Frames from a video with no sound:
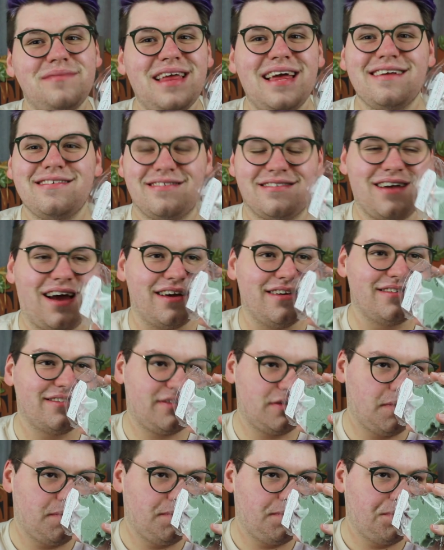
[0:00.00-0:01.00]
It's
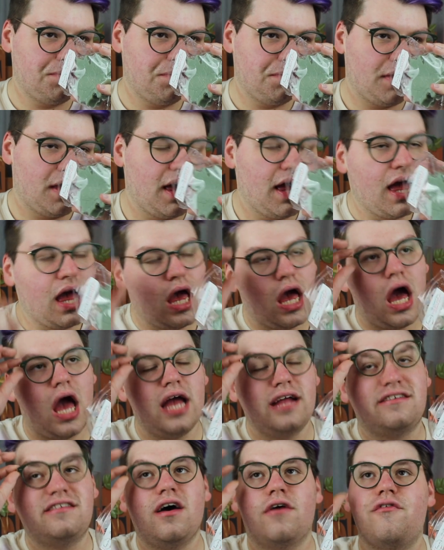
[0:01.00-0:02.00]
nice.
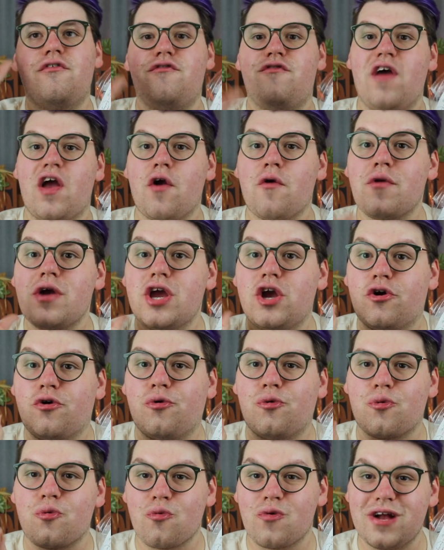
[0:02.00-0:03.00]
It's a very
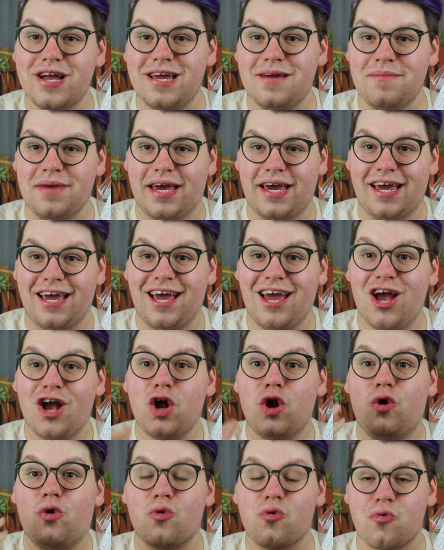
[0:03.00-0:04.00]
creamy
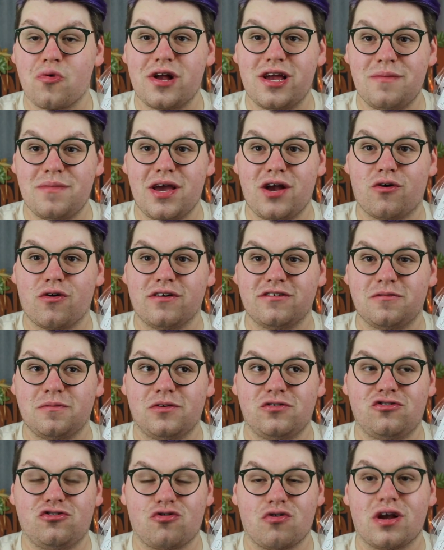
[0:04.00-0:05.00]
creamy
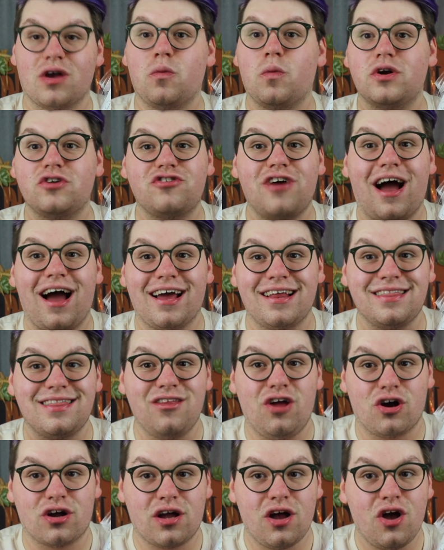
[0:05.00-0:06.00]
Christmas tree, which I
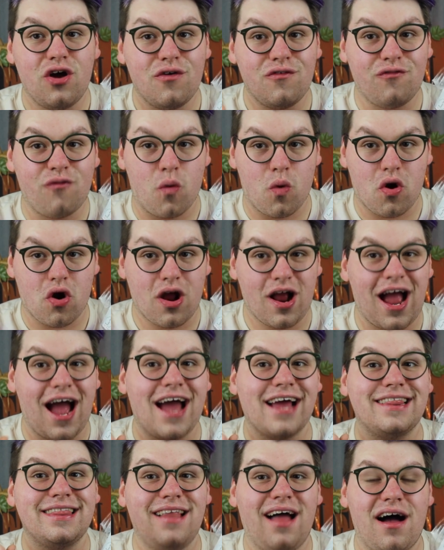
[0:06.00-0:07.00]
look for.
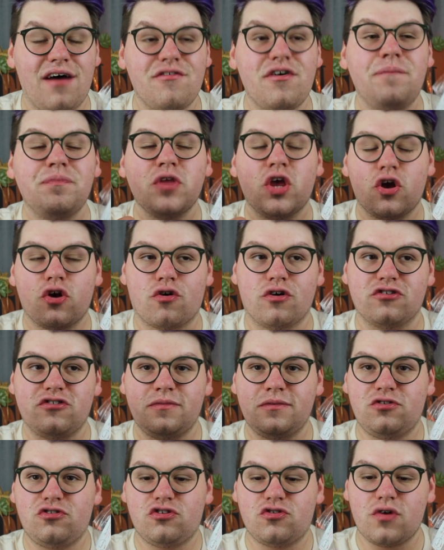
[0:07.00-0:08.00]
I love
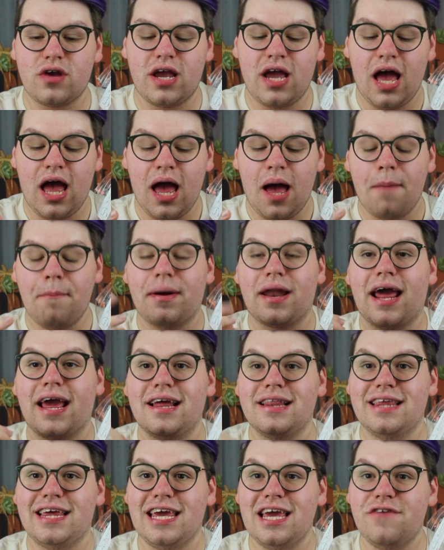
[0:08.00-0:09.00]
Christmas tree, but
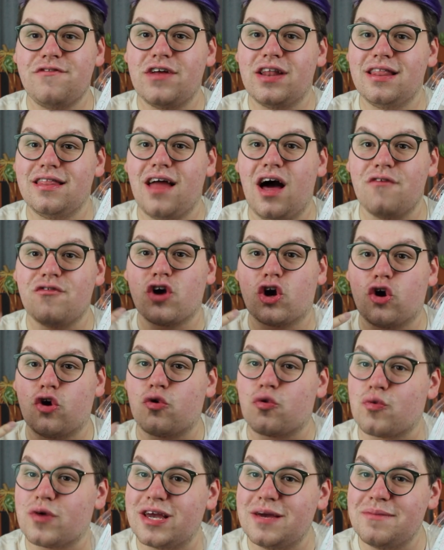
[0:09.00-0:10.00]
I even love
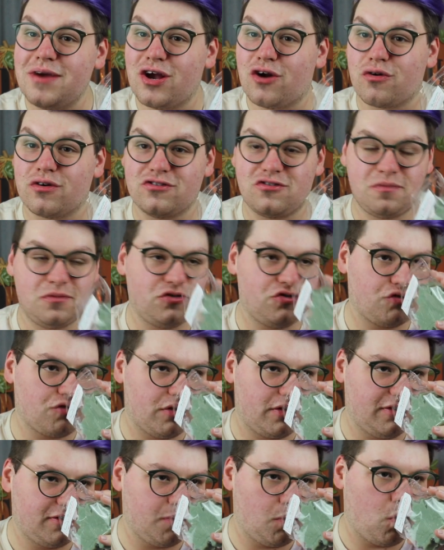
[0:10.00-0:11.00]
creamy Christmas
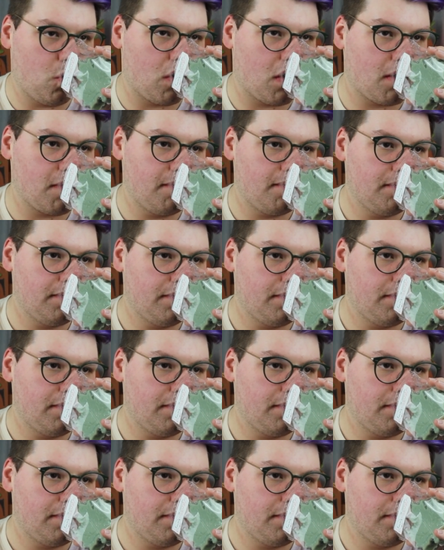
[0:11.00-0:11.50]
trees more.